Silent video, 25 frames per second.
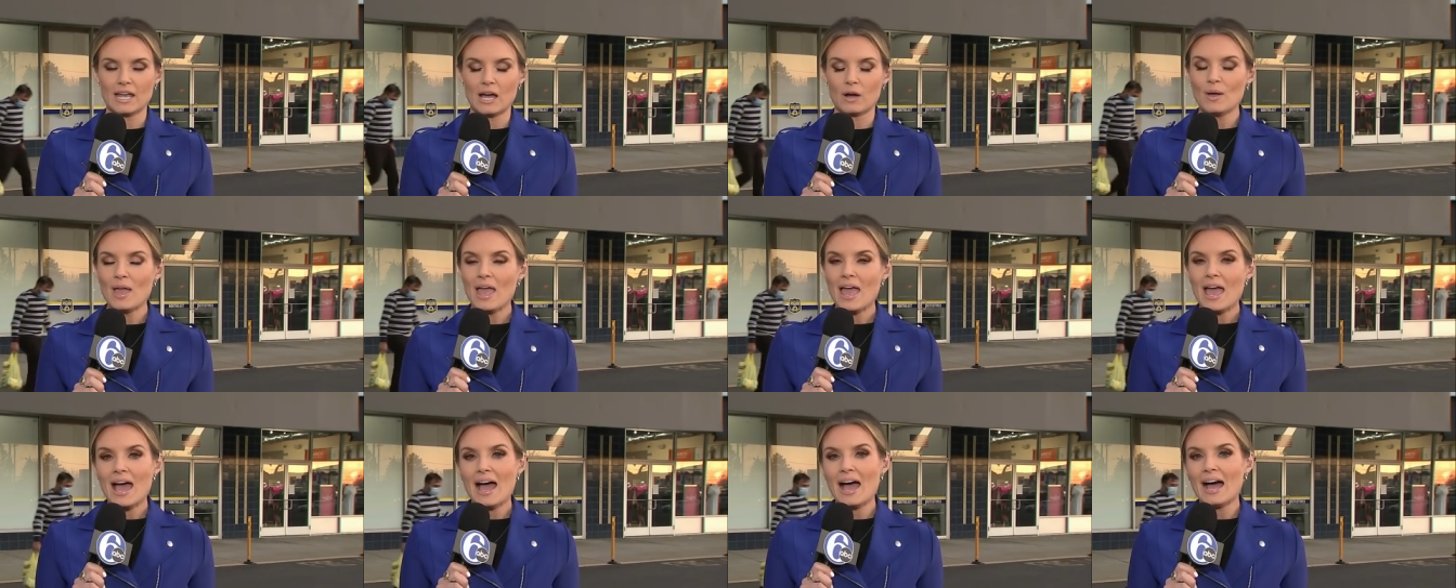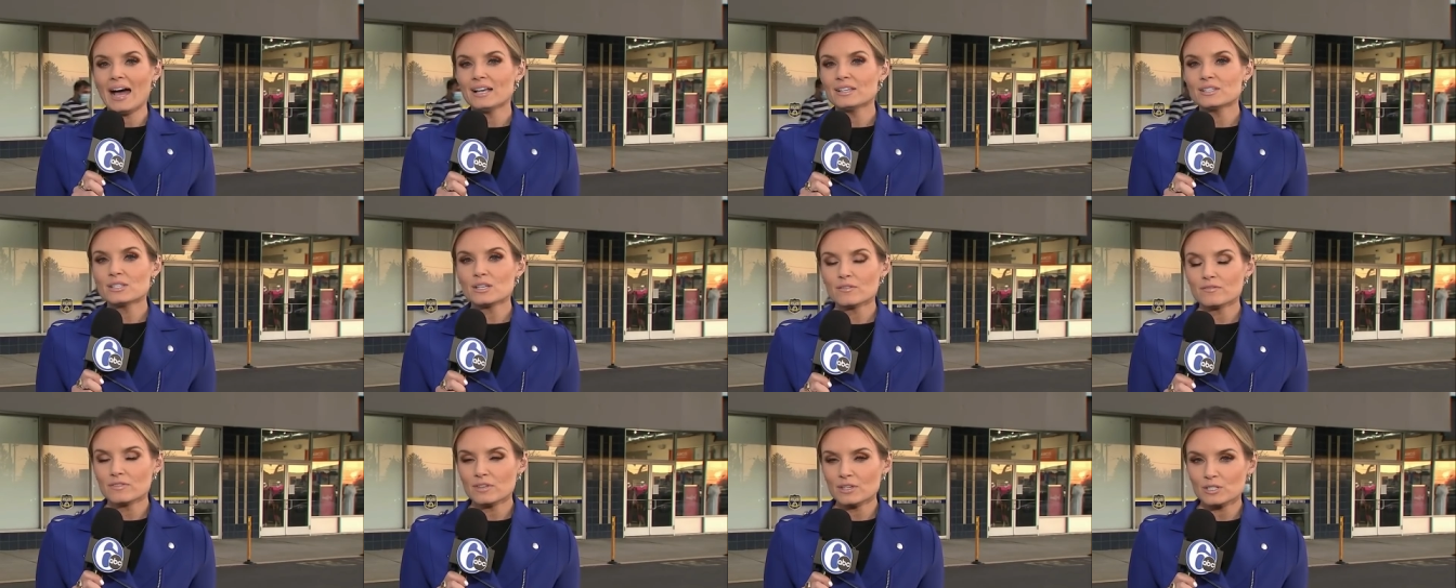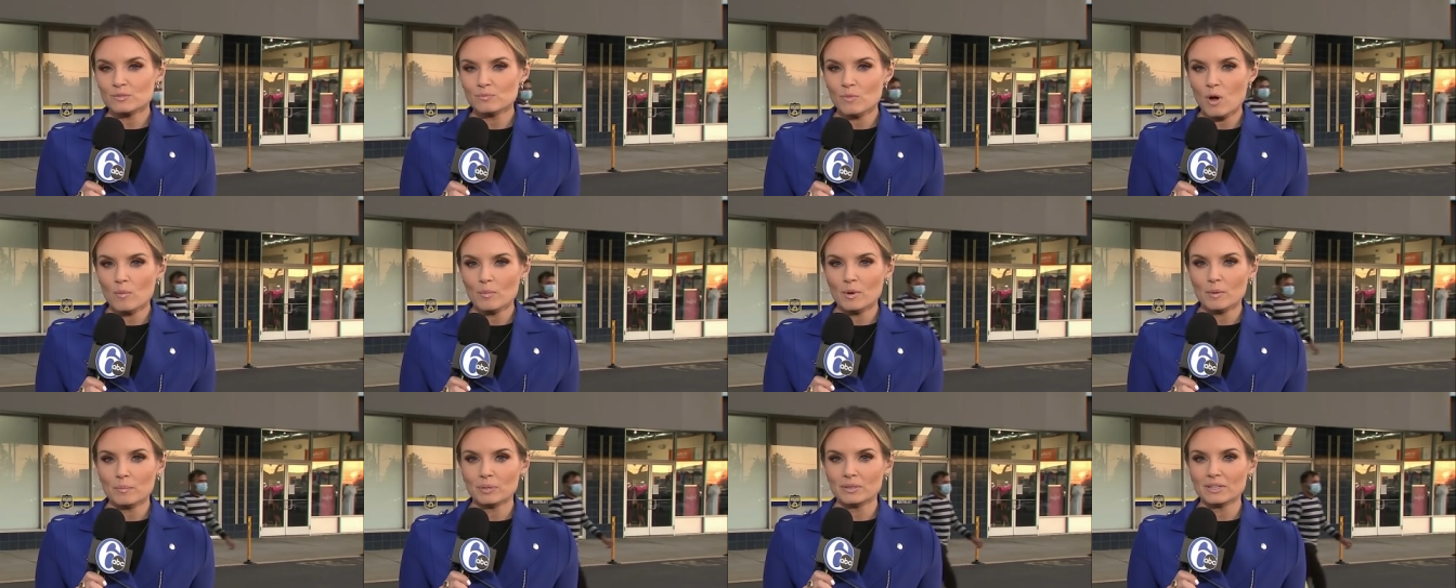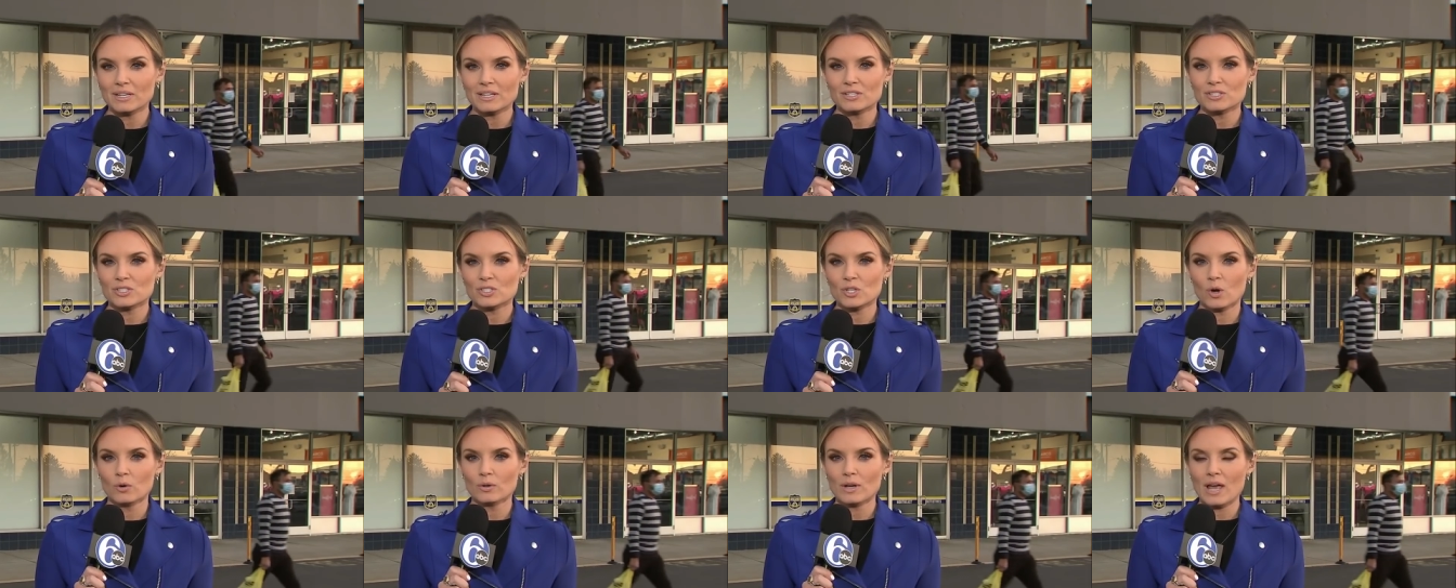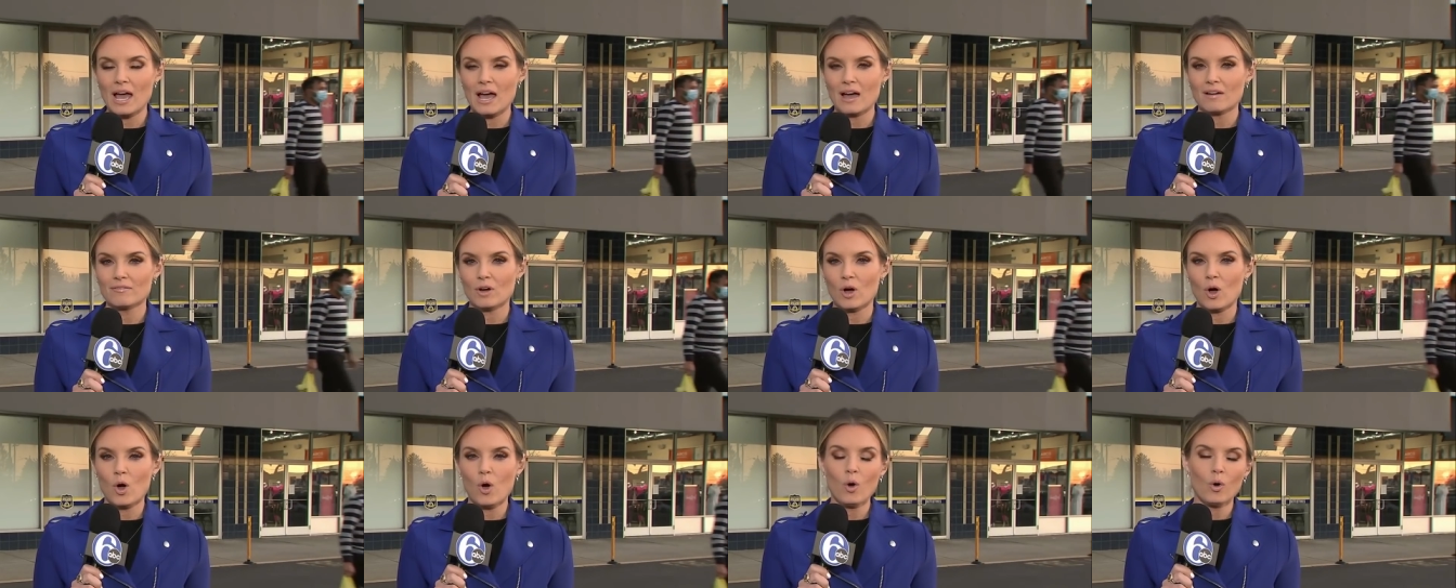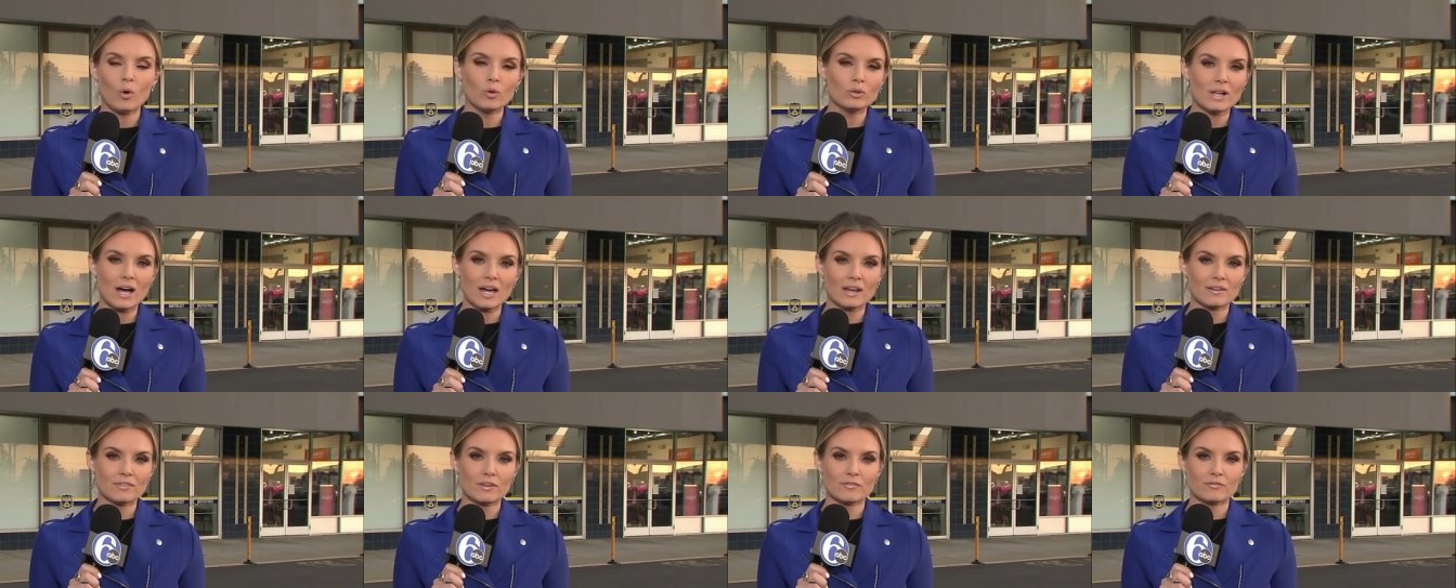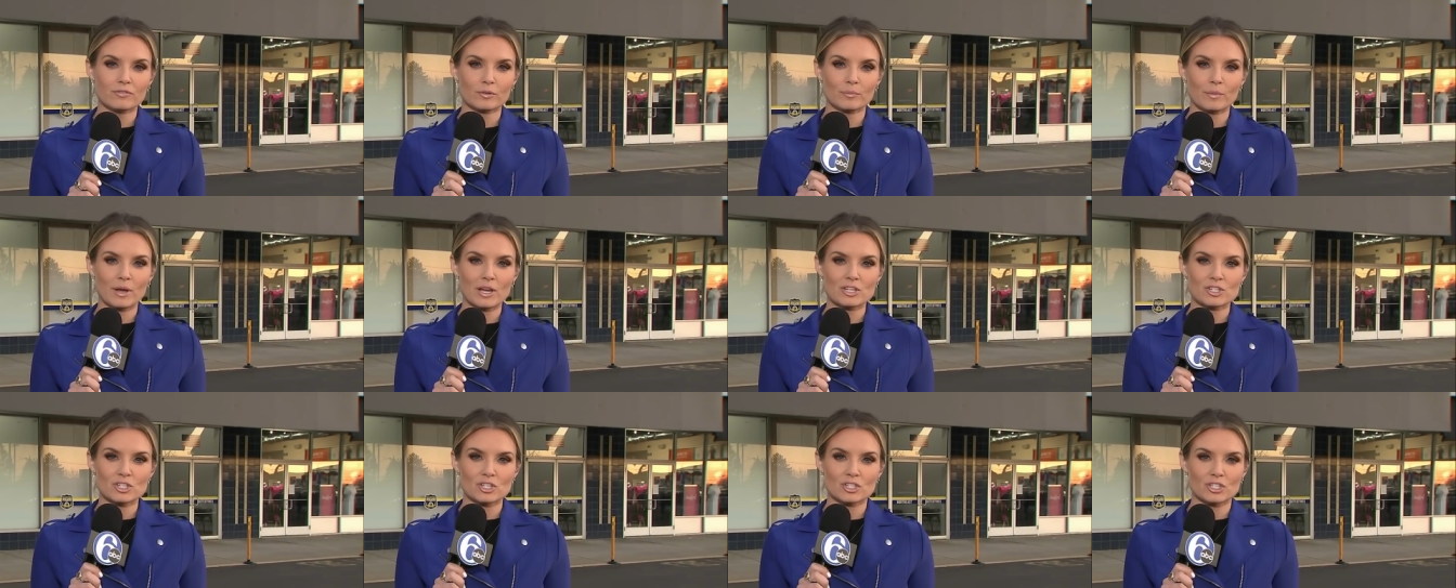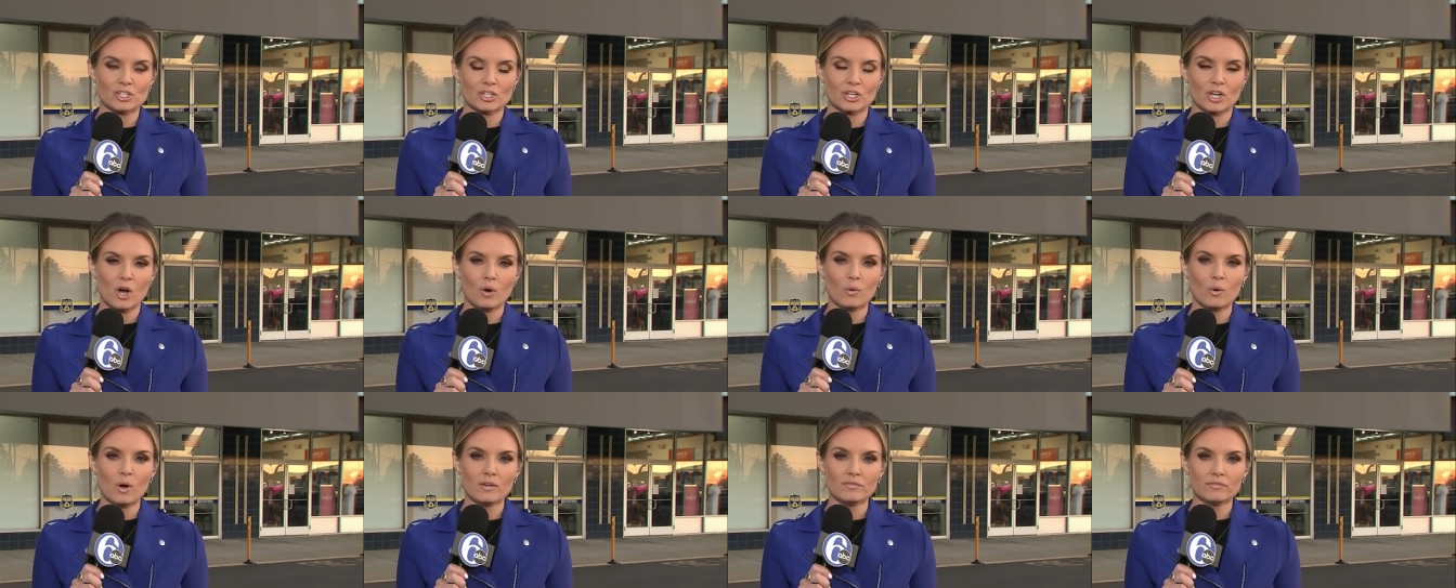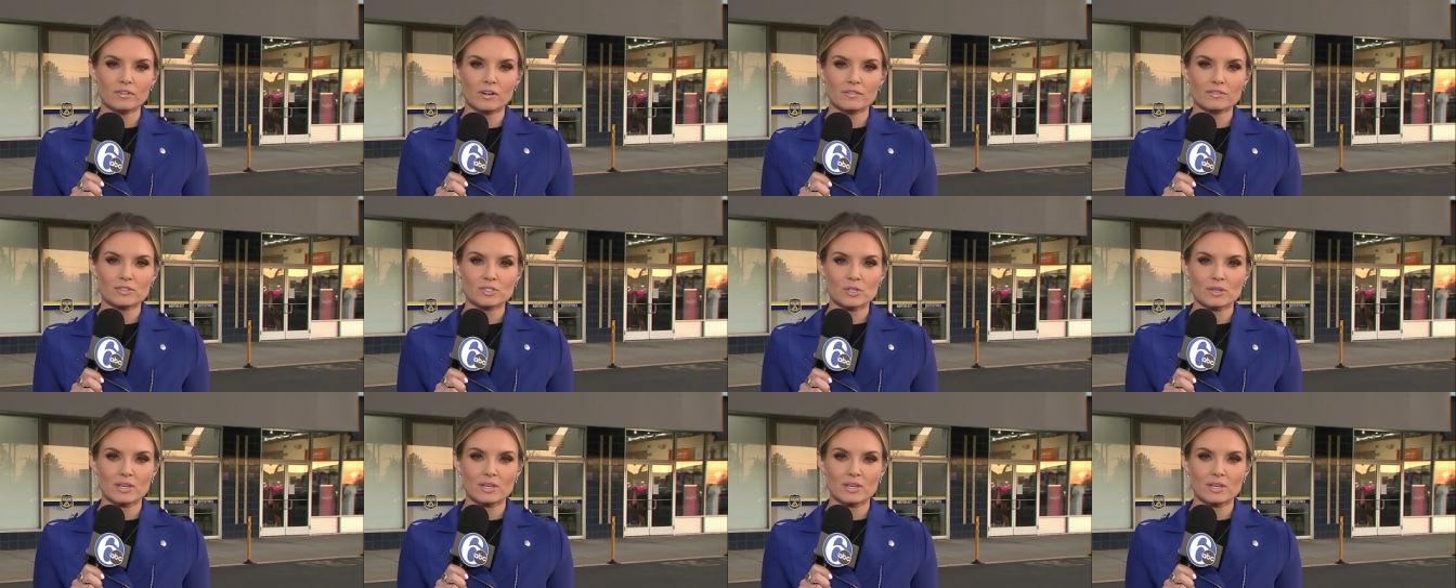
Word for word: Now, as of this moment, police don't have a whole lot of information to go off of,